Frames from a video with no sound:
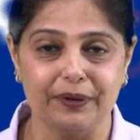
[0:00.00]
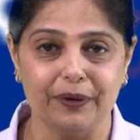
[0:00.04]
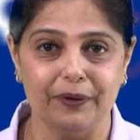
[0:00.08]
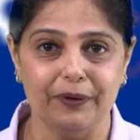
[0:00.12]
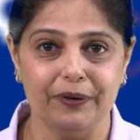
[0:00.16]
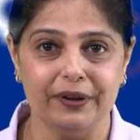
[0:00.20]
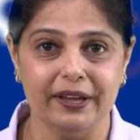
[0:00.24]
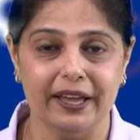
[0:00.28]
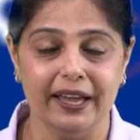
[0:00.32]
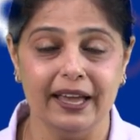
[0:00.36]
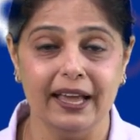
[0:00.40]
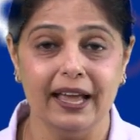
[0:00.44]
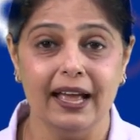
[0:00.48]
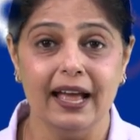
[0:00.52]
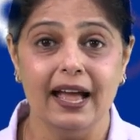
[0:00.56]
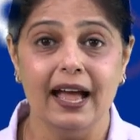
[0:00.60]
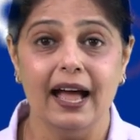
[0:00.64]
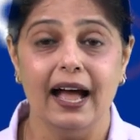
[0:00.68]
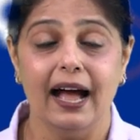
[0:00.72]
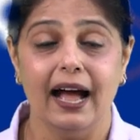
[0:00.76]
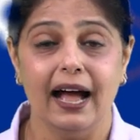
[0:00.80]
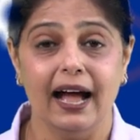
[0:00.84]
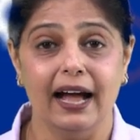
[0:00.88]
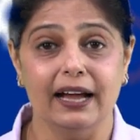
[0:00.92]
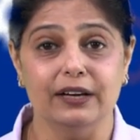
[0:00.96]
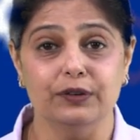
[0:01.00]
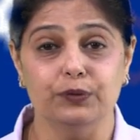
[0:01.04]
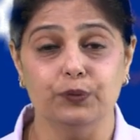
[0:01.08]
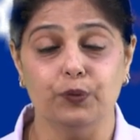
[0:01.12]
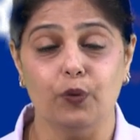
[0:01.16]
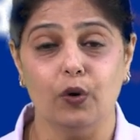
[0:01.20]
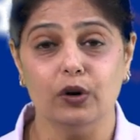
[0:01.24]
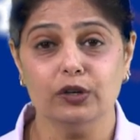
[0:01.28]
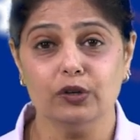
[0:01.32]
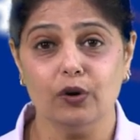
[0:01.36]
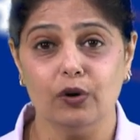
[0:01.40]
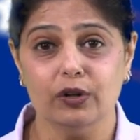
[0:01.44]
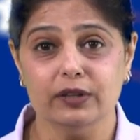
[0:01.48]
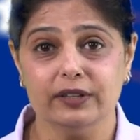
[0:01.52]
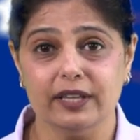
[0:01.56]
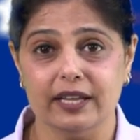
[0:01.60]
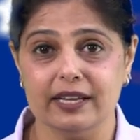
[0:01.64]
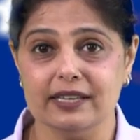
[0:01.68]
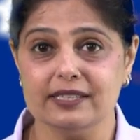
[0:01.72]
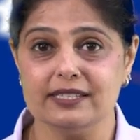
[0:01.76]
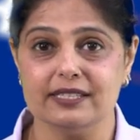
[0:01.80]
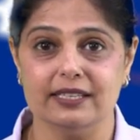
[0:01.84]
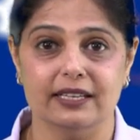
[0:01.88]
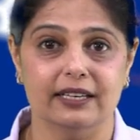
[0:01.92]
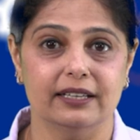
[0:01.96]
Okay, and what all
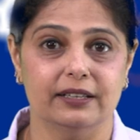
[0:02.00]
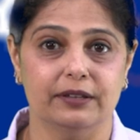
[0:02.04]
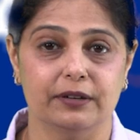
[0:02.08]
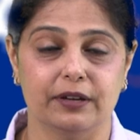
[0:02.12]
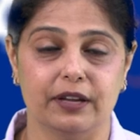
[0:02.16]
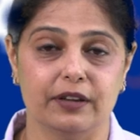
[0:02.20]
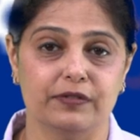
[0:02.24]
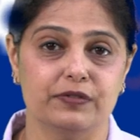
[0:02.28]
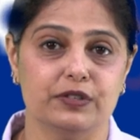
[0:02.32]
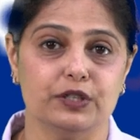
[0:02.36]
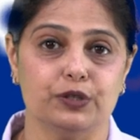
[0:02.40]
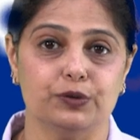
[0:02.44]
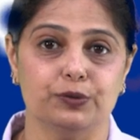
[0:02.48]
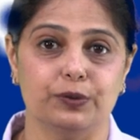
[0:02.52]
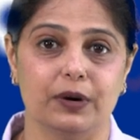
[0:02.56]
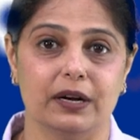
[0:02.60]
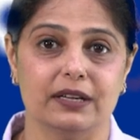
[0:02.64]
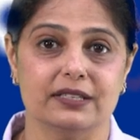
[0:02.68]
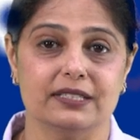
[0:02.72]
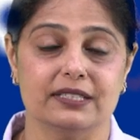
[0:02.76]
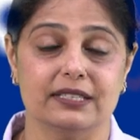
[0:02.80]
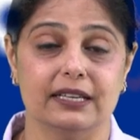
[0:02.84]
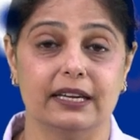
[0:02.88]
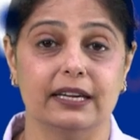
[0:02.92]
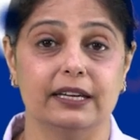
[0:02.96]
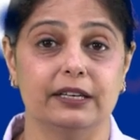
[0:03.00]
things it gives to us?